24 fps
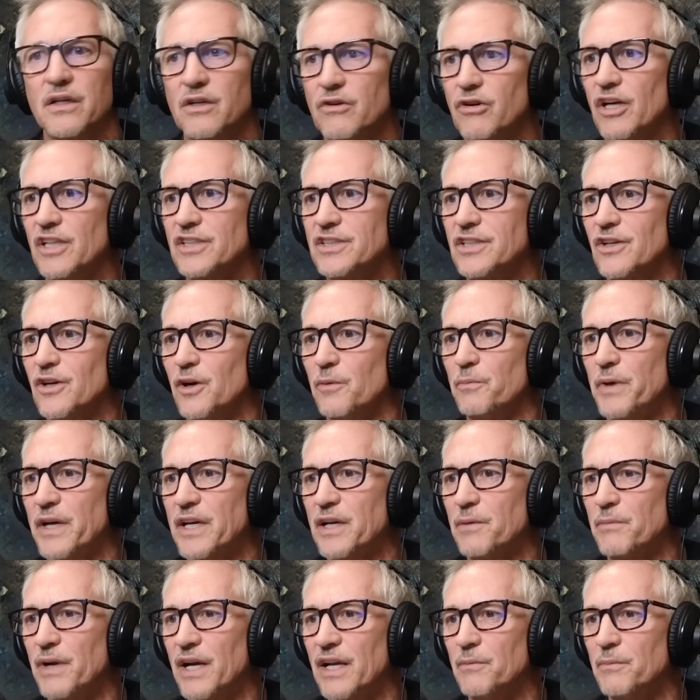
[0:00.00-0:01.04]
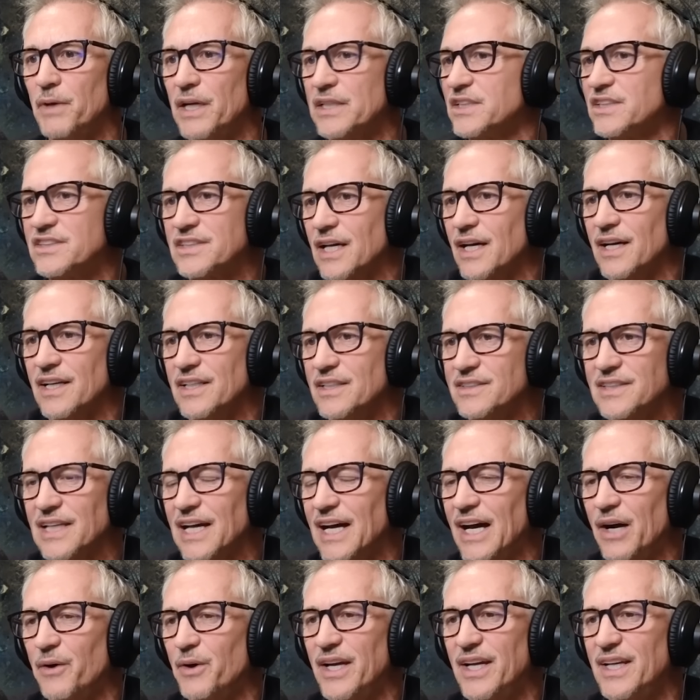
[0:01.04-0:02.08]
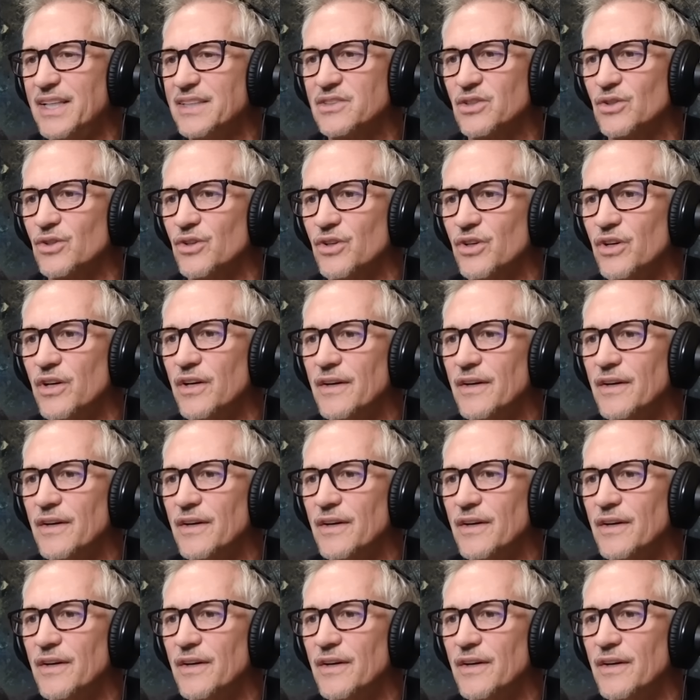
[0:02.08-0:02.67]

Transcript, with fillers: Christ, I have got to pick a man of the match. Is that is that how it is, or?